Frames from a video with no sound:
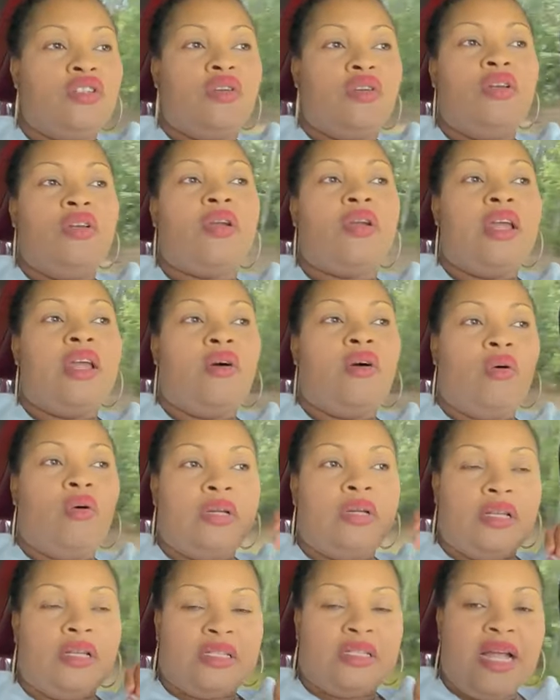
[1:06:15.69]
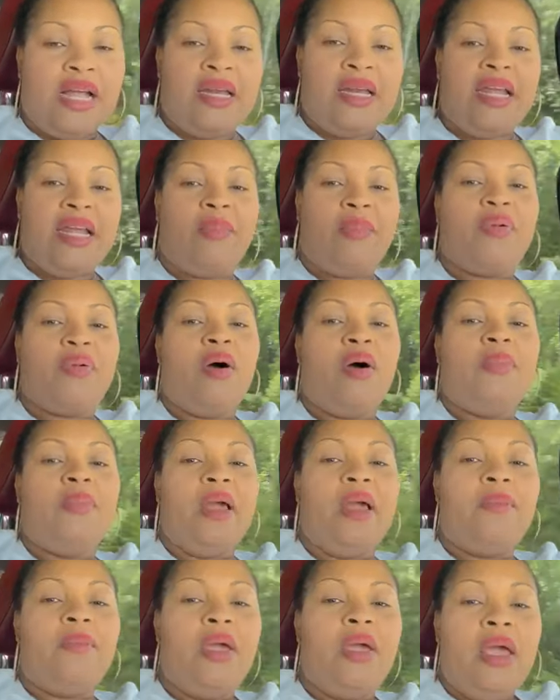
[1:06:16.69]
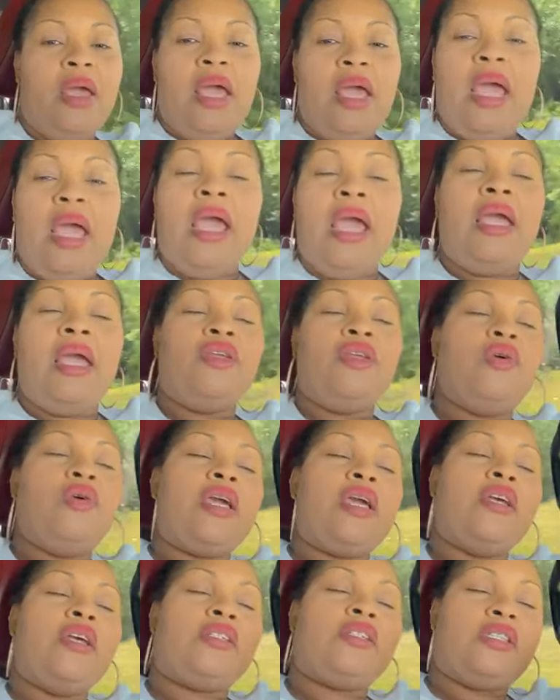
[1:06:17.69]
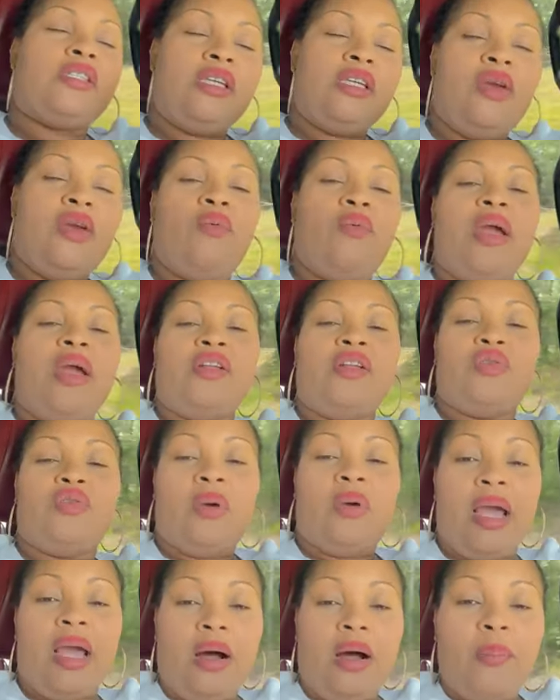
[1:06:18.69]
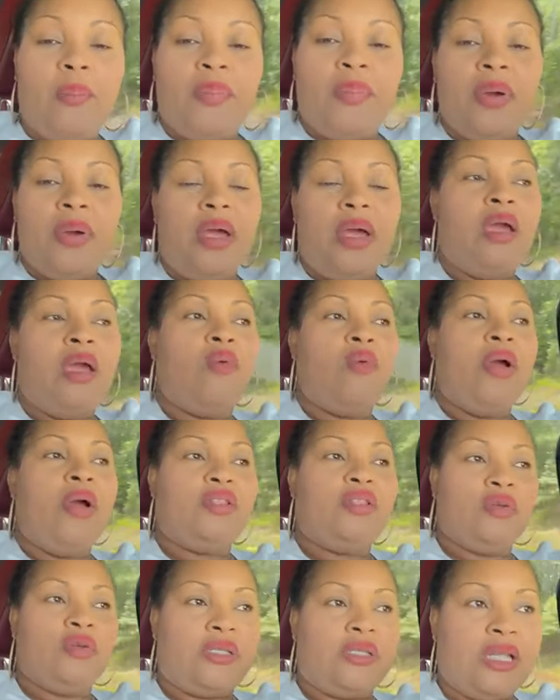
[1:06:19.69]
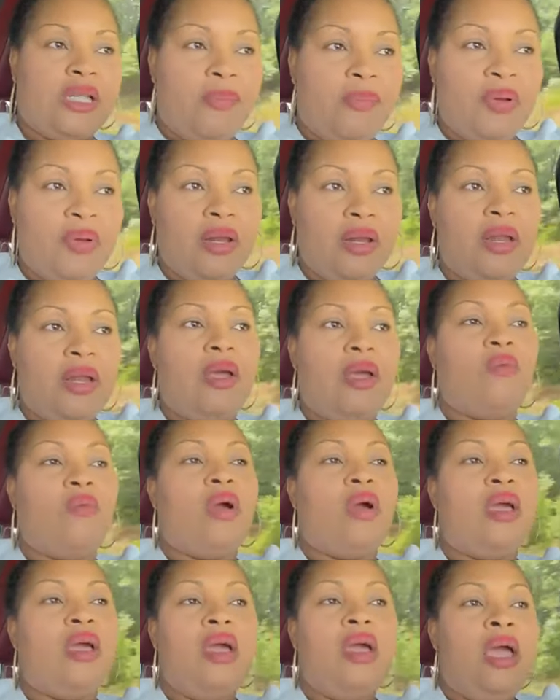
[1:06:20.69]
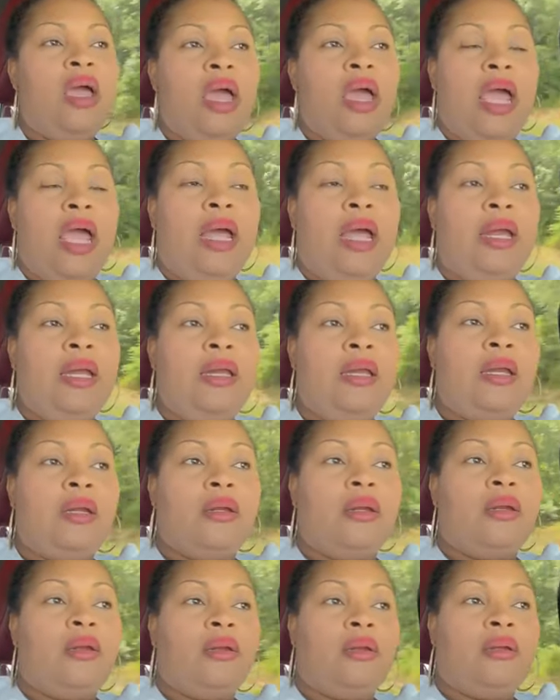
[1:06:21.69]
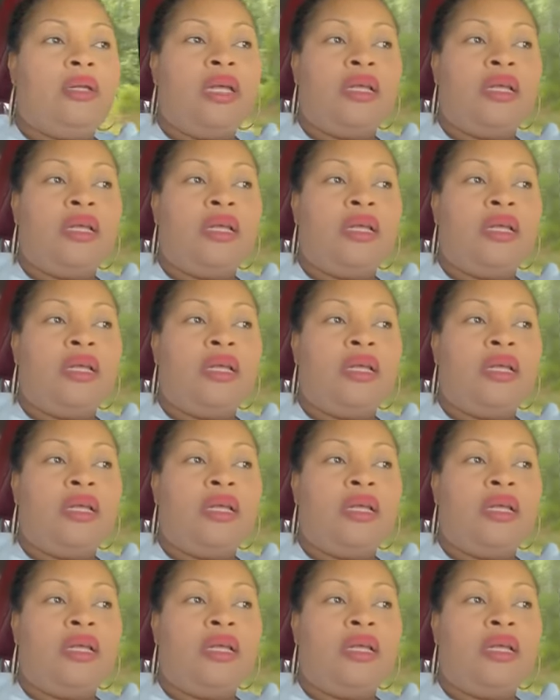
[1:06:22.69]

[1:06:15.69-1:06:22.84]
So you can understand their problem and you can see where to help and where to step in and where. And